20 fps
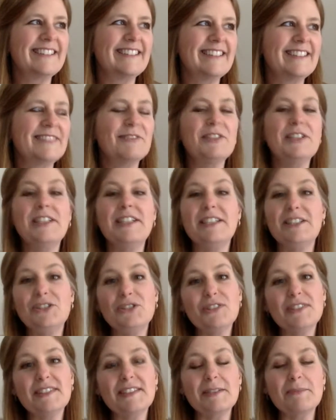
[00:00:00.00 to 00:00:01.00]
It's really
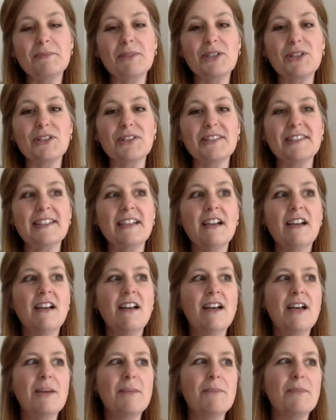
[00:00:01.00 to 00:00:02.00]
interesting because
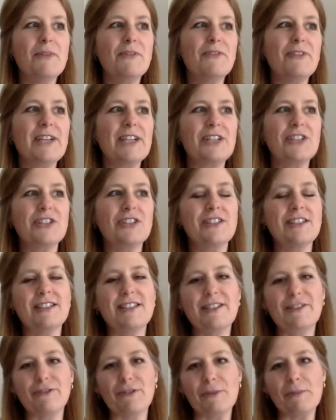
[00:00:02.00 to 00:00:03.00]
perfection to
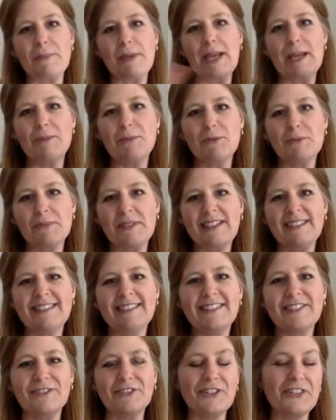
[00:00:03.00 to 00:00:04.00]
different people means
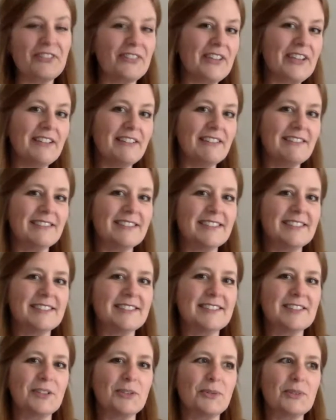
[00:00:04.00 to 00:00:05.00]
different things. And
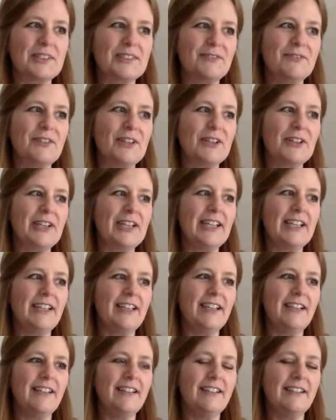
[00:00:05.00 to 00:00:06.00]
so it's
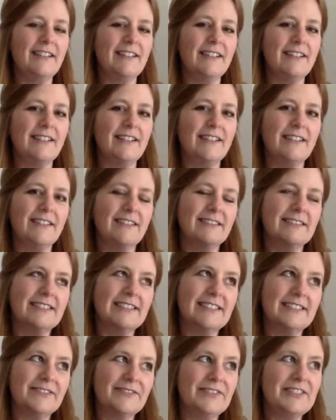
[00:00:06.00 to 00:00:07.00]
very
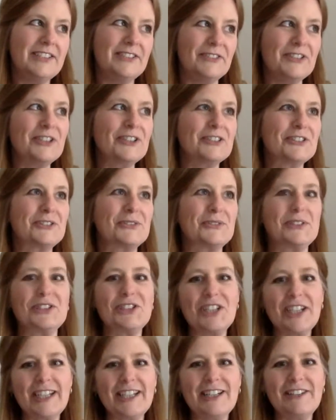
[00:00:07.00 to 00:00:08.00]
difficult to
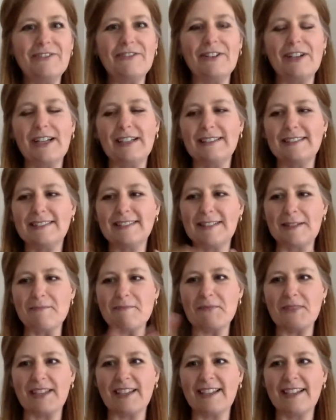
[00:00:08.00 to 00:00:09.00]
achieve
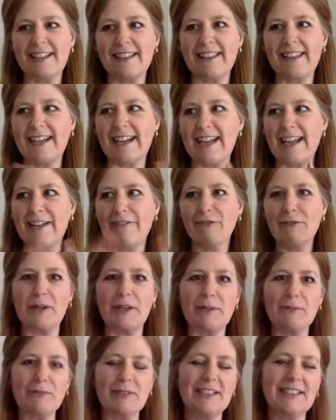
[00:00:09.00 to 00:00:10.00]
something that
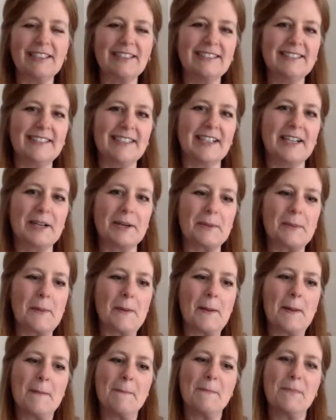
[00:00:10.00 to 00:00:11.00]
everybody would consider
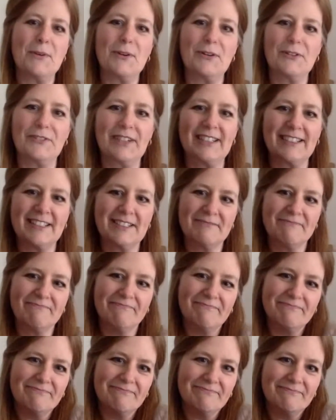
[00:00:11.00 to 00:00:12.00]
perfect.
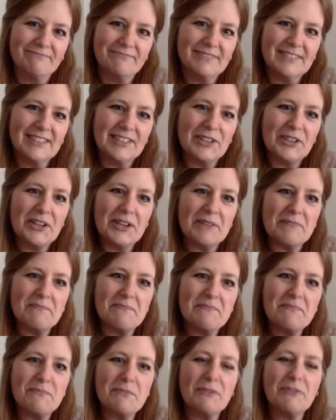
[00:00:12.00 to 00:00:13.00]
So yeah,
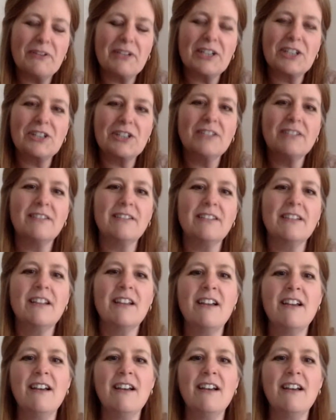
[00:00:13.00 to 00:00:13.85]
perfection.